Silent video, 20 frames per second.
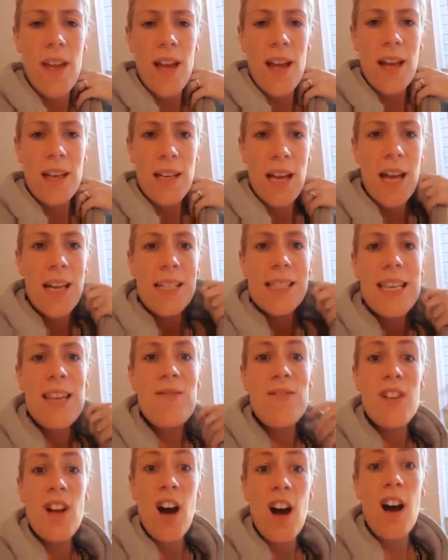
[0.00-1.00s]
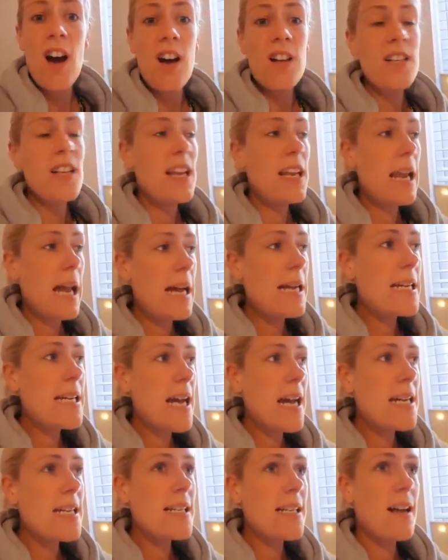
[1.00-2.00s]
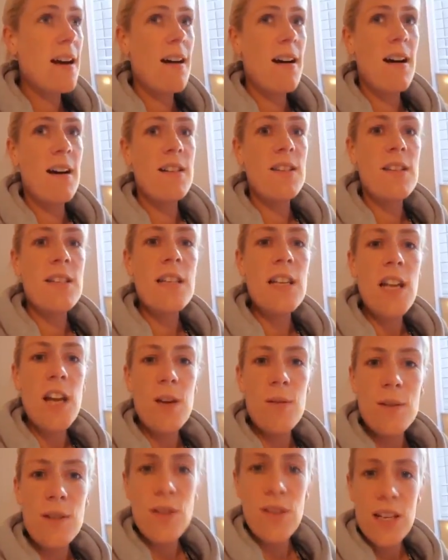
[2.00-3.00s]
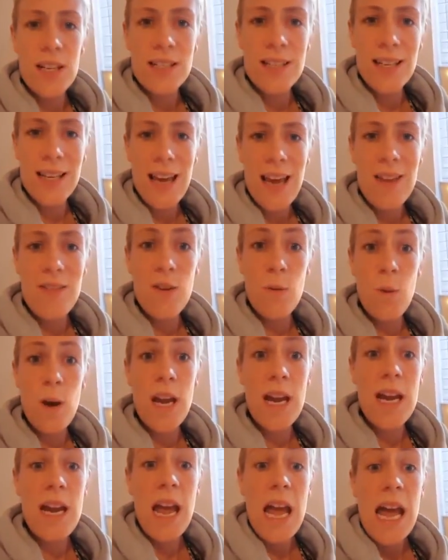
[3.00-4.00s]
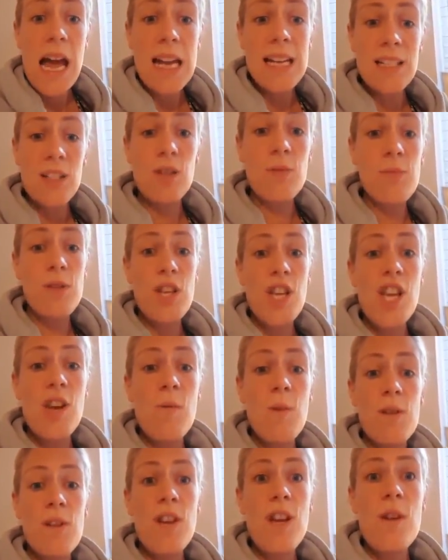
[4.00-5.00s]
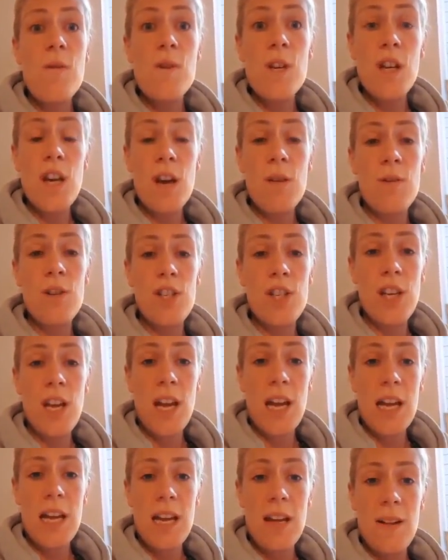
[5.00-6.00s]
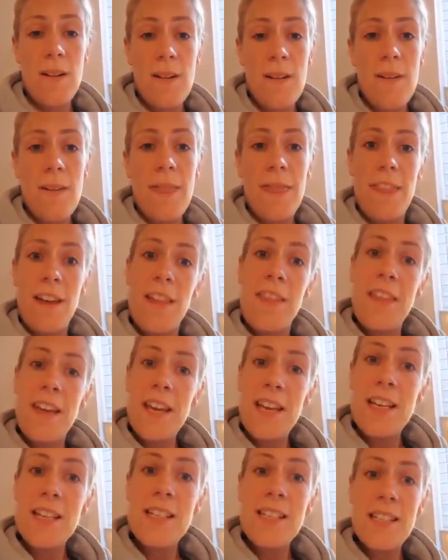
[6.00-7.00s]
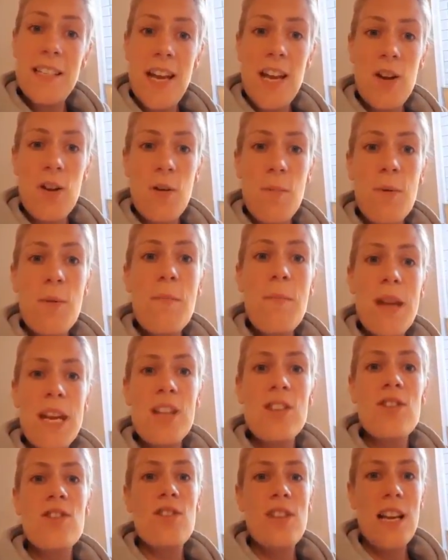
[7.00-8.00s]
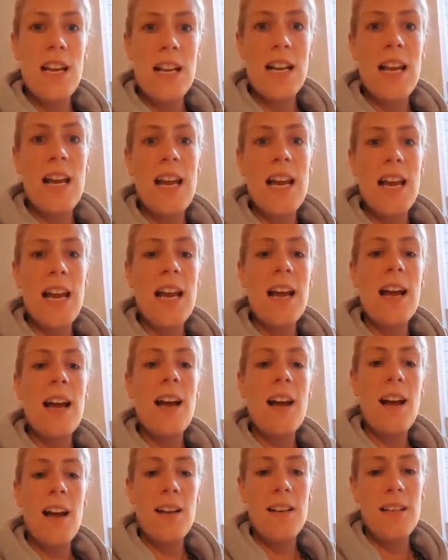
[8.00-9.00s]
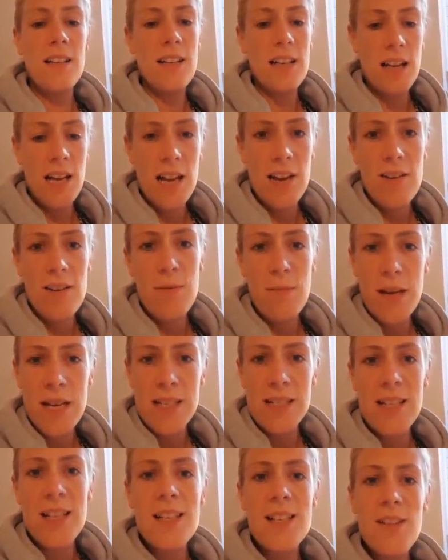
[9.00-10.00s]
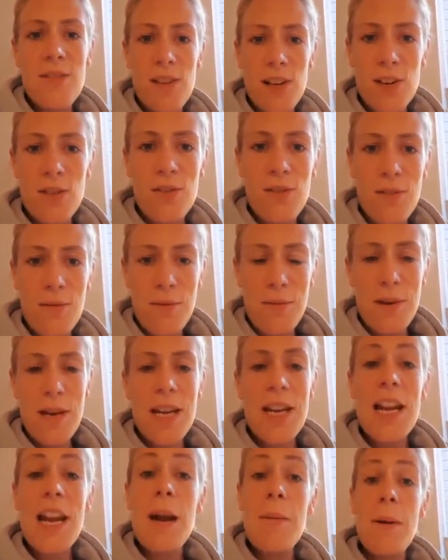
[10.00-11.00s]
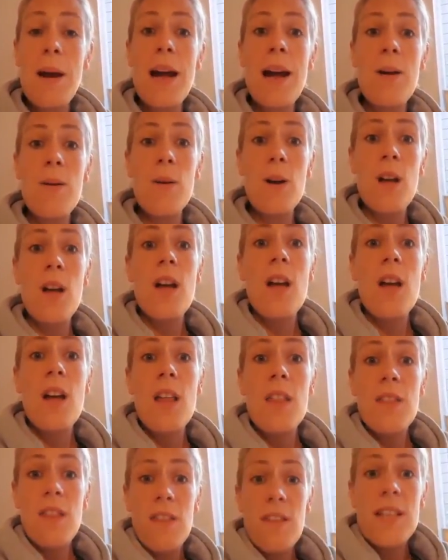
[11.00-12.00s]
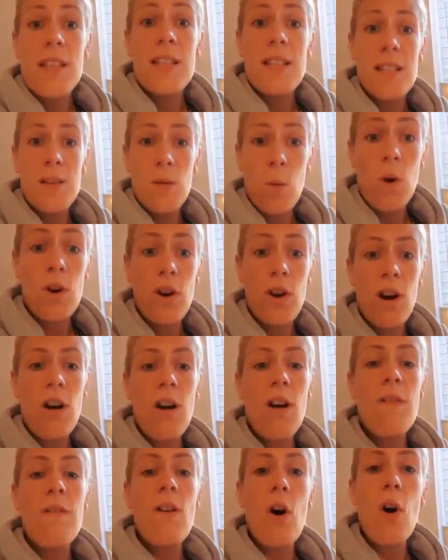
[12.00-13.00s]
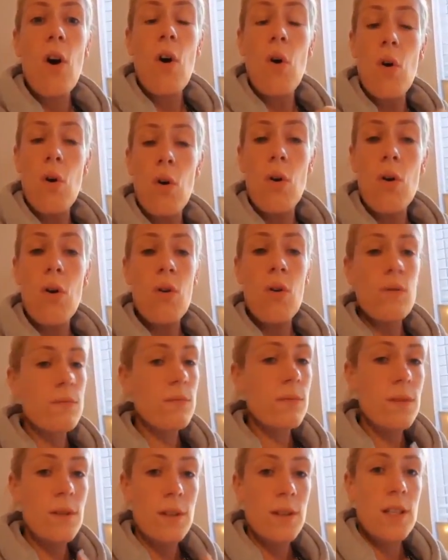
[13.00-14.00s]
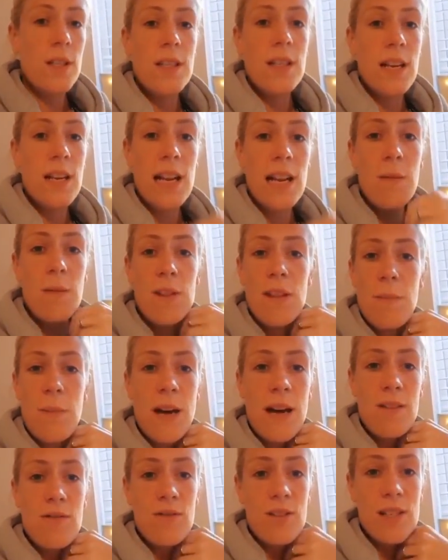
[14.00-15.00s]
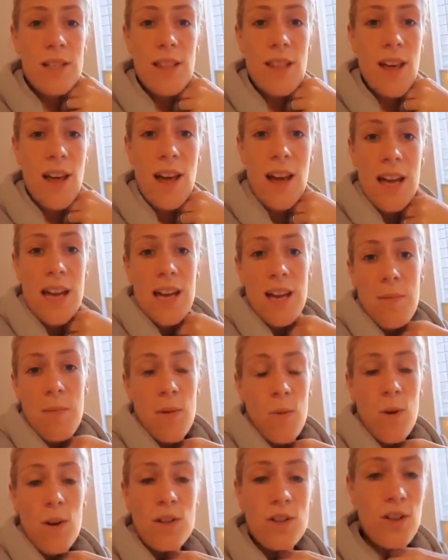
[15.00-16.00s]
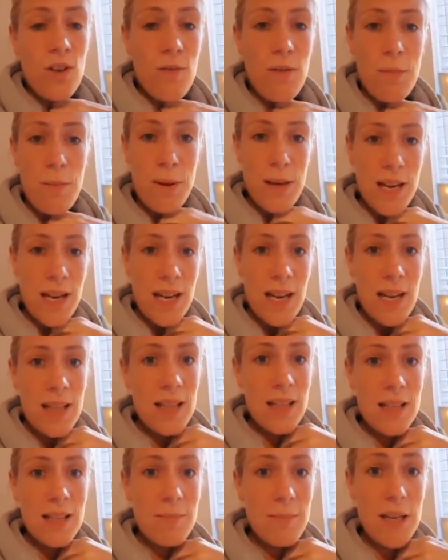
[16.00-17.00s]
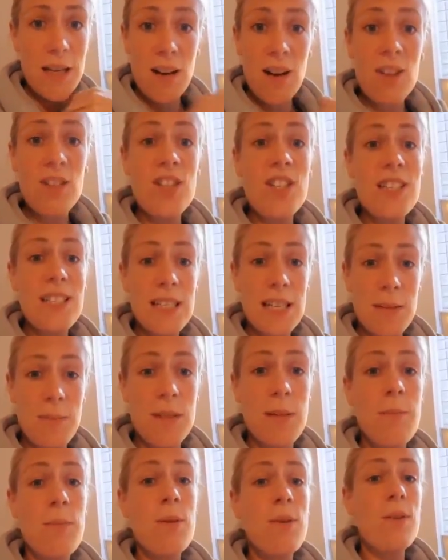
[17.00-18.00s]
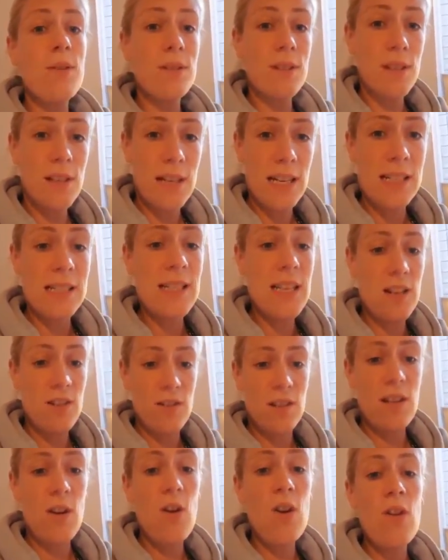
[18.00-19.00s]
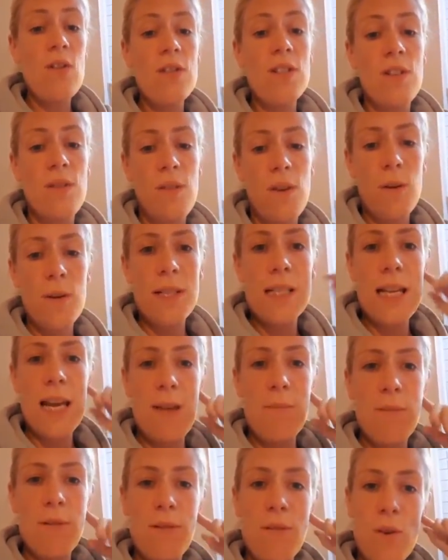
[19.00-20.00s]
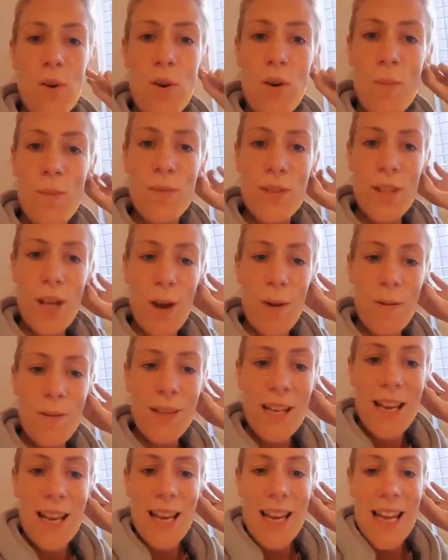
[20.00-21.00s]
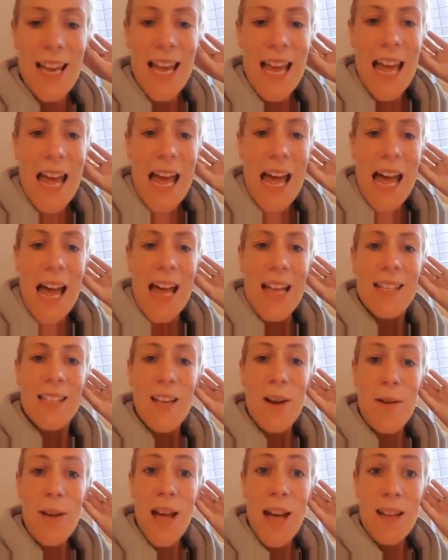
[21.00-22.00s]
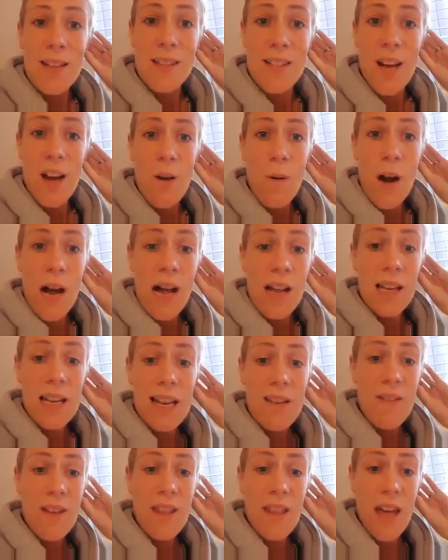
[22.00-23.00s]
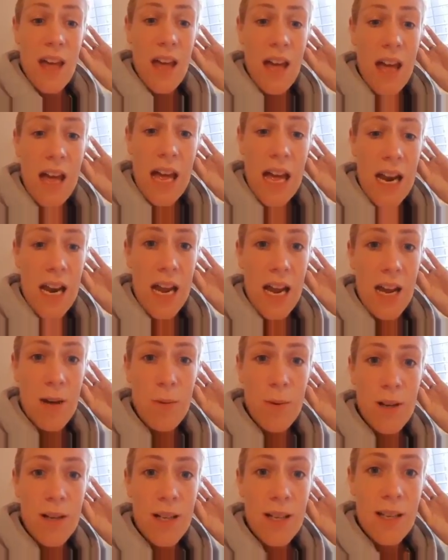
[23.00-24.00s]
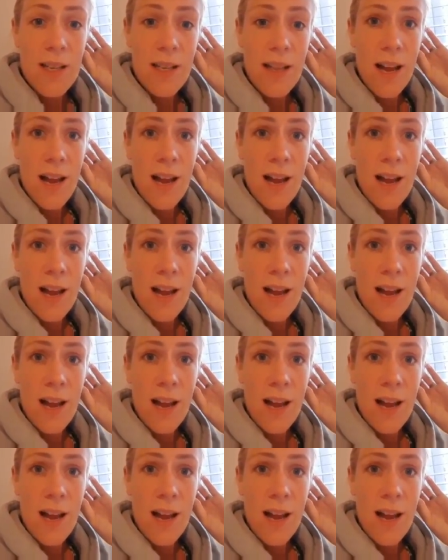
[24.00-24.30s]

Yeah, it's even harder. Light nights are harder. There's loads of things that get in the way, and it's up to you whether you negotiate that they can stay up, but make sure you're clear. And Claire, it'll make sense if you look from the beginning about that this is a one-off, or you're clear with your boundaries that it can be watched on repeat, and because your sleep's important, etc. All the stuff I was saying before. So yeah, so I'll leave it there, and I will.